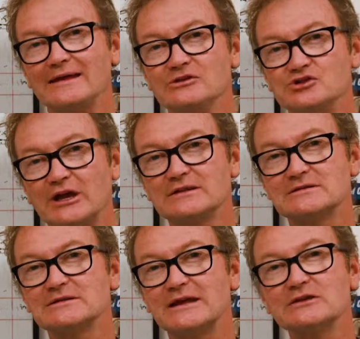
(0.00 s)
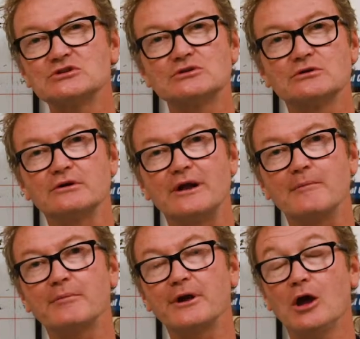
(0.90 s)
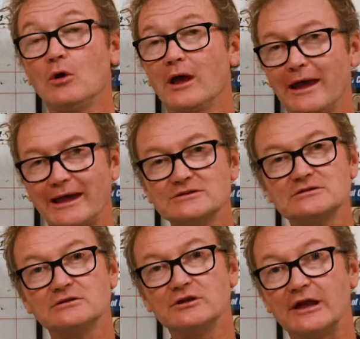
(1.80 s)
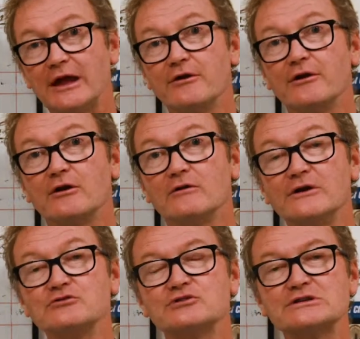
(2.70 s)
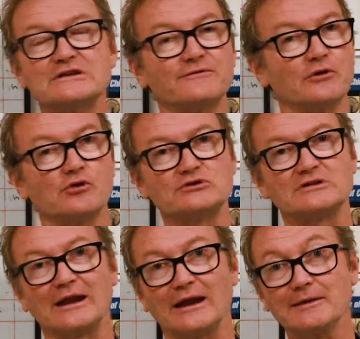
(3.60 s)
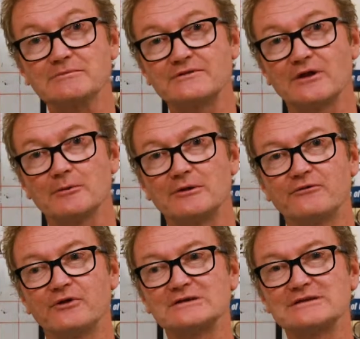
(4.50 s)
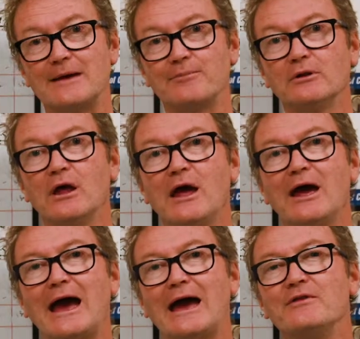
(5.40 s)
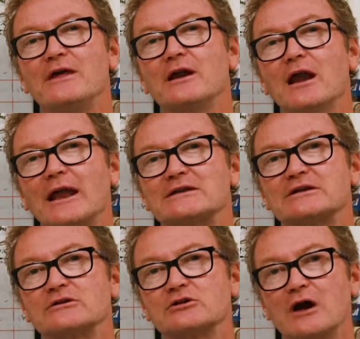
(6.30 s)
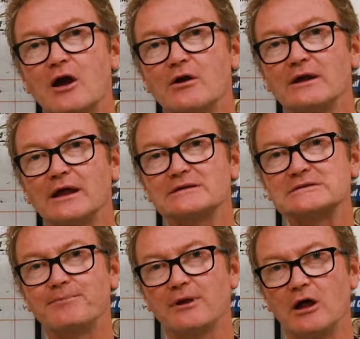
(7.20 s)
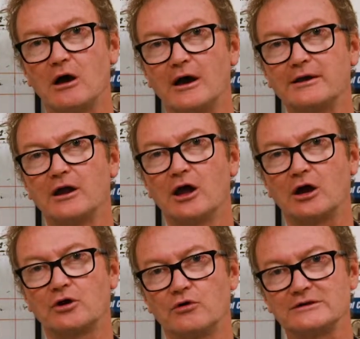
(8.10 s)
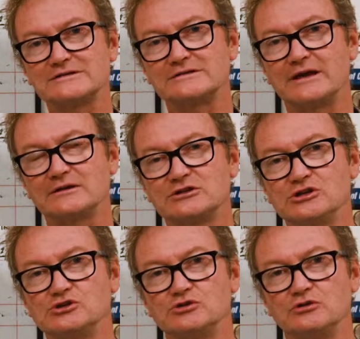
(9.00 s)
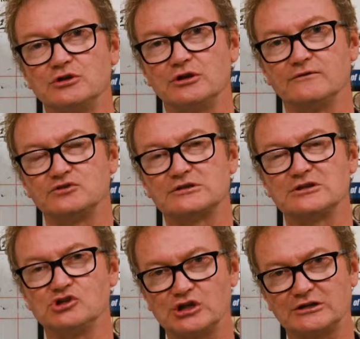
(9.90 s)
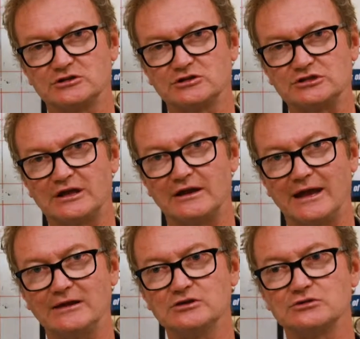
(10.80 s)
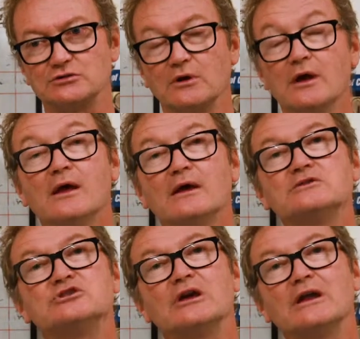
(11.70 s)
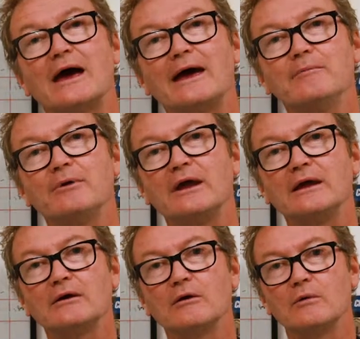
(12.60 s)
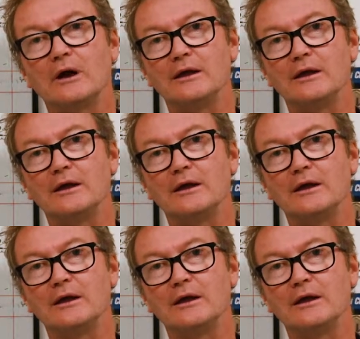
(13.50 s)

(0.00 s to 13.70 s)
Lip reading: injected into an embryo, into the area of interest, if you're interested in limb development, for example, and then an electric current is applied across that tissue that you've just injected the DNA into. DNA being